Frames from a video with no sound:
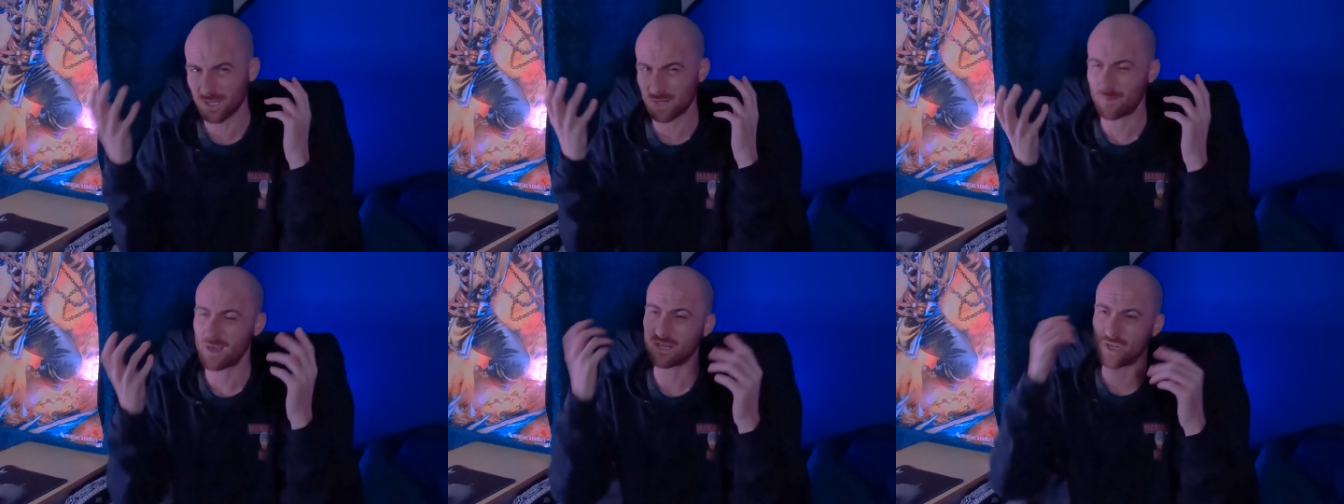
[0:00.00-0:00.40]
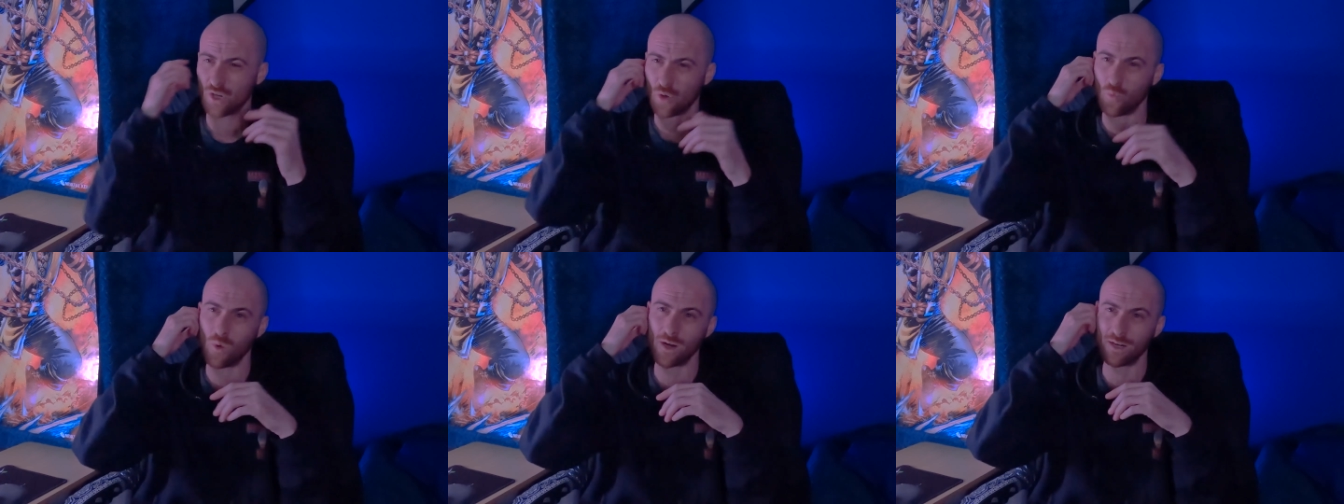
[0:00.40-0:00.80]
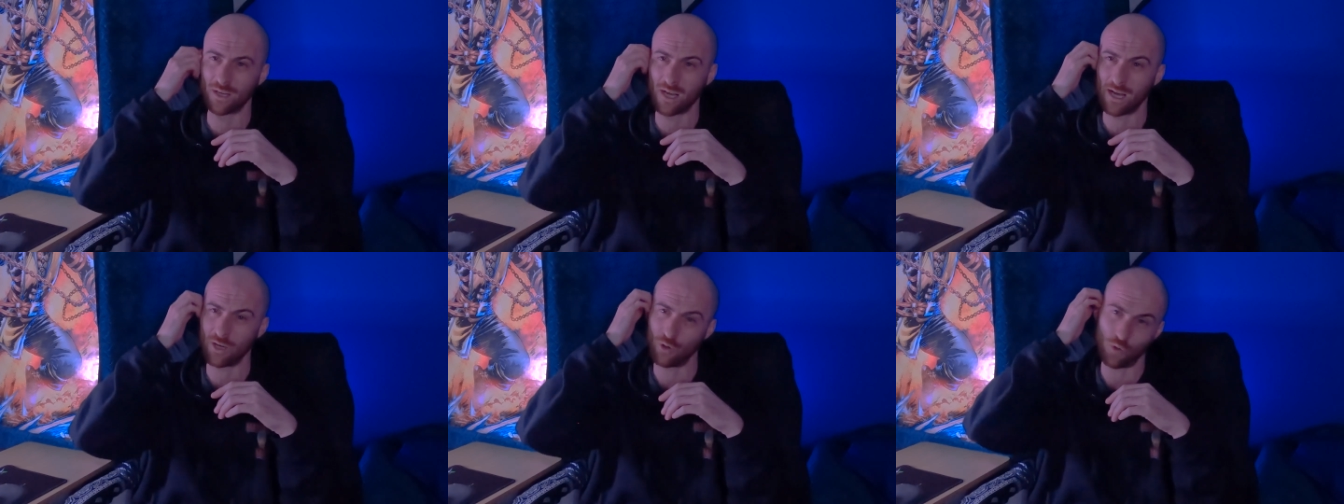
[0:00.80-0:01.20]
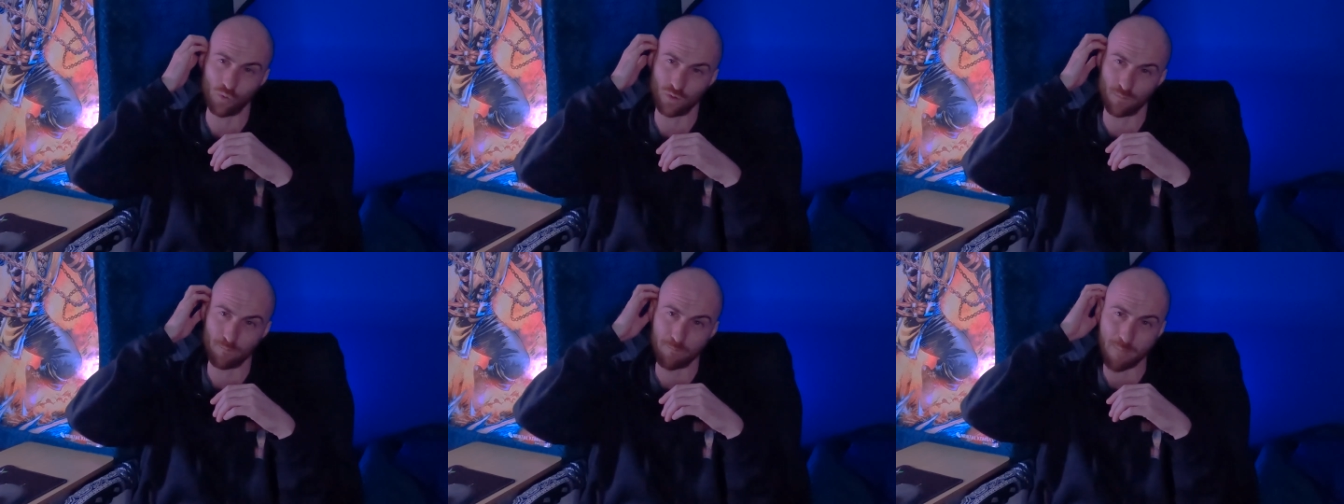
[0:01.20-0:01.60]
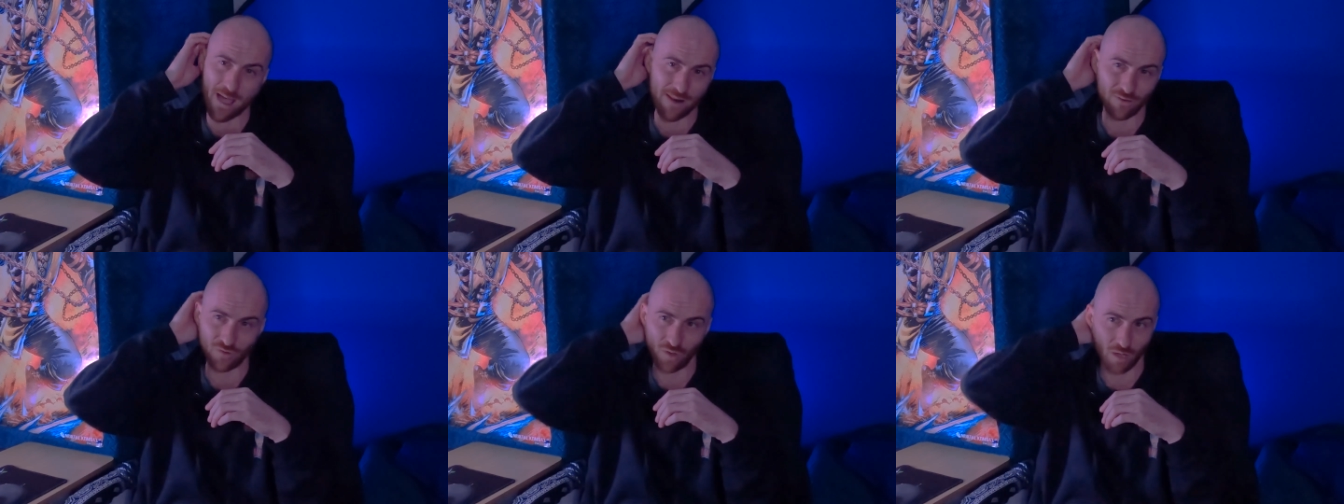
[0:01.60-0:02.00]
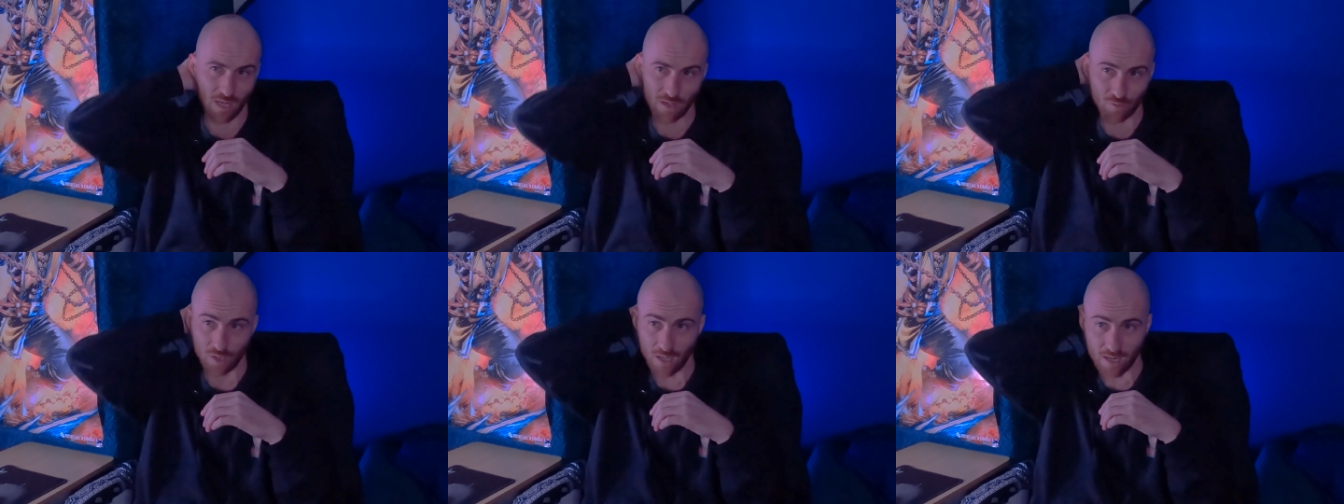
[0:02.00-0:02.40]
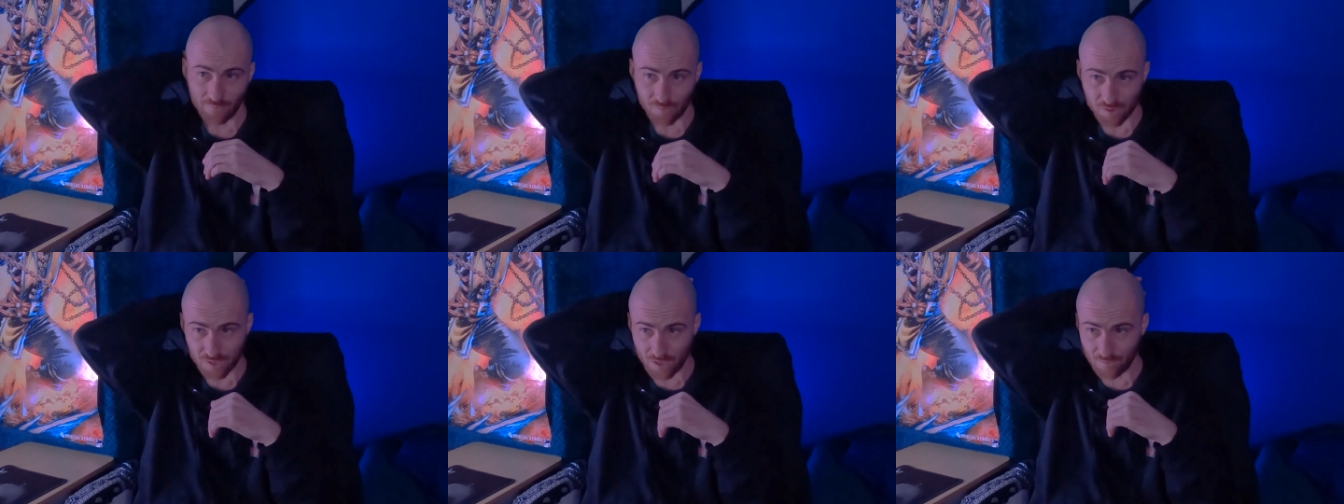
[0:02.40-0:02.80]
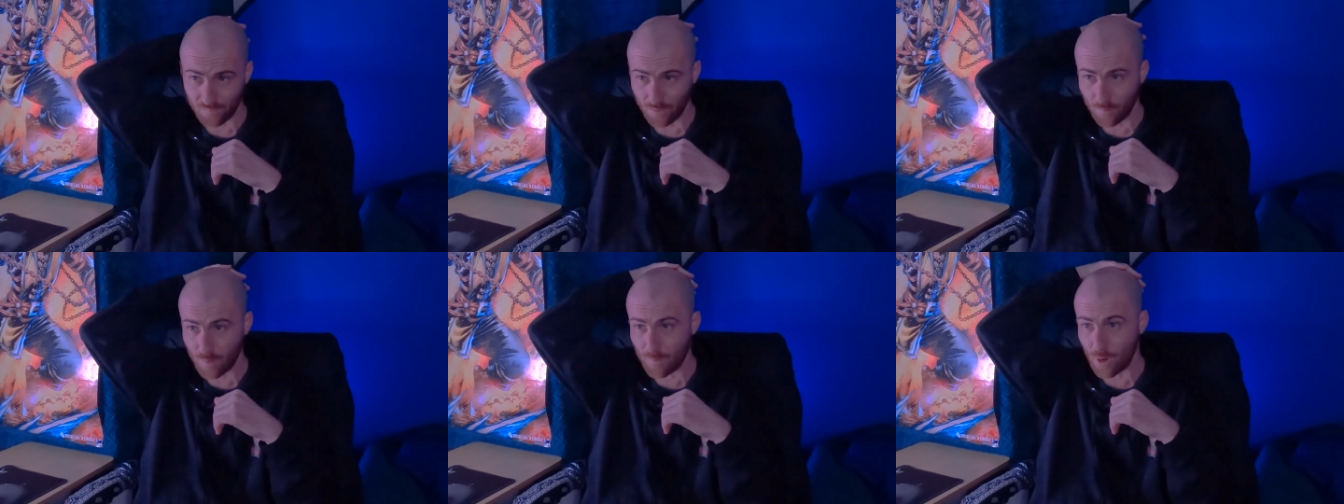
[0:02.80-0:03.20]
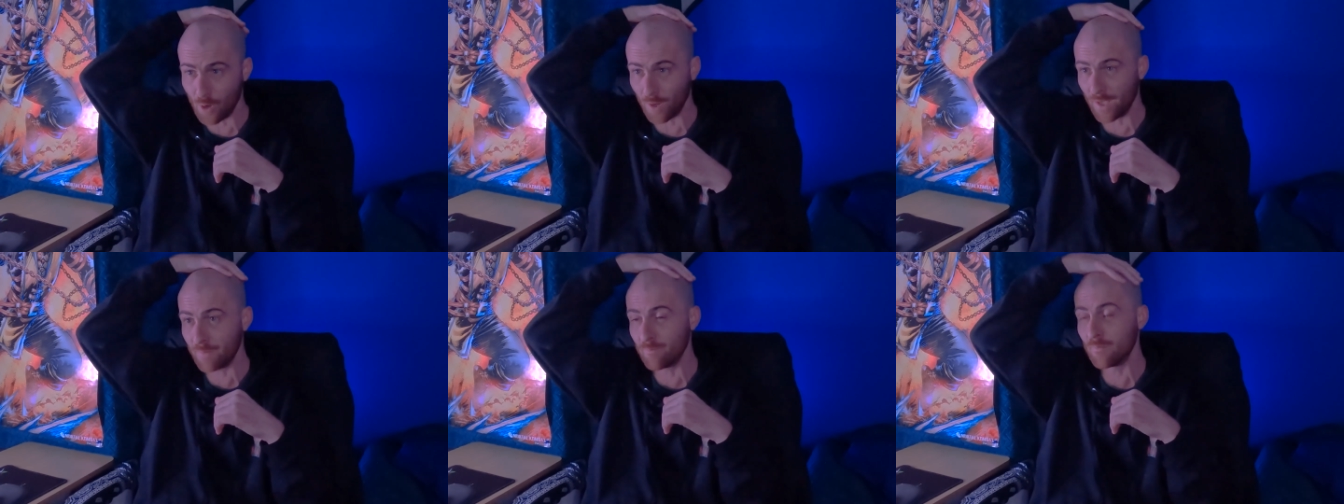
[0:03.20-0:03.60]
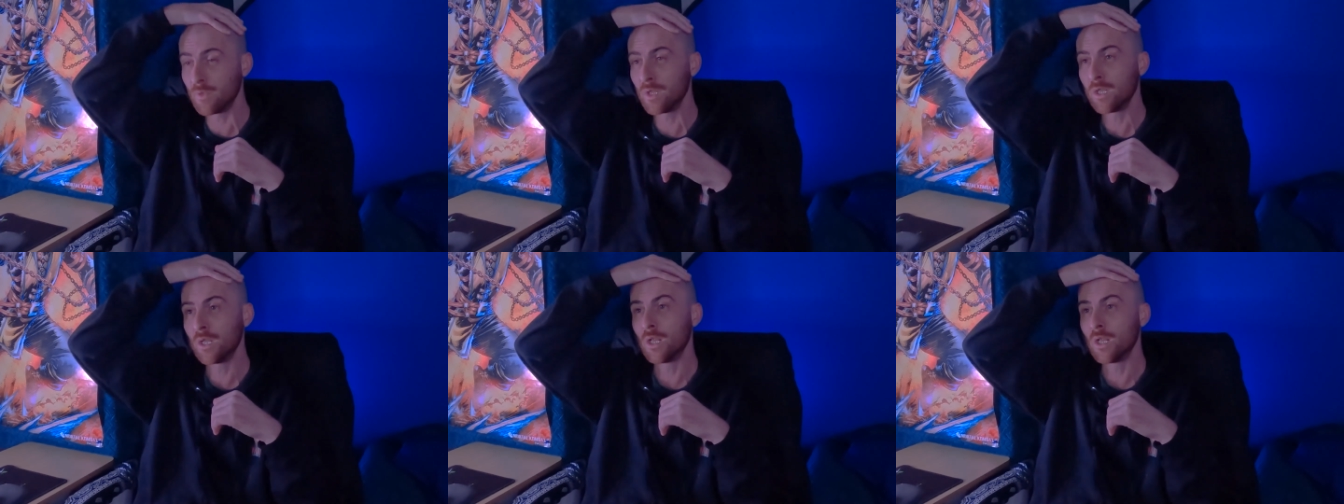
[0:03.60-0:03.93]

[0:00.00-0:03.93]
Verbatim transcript: especially the one guy who goes mental. I'd love to see a film about him.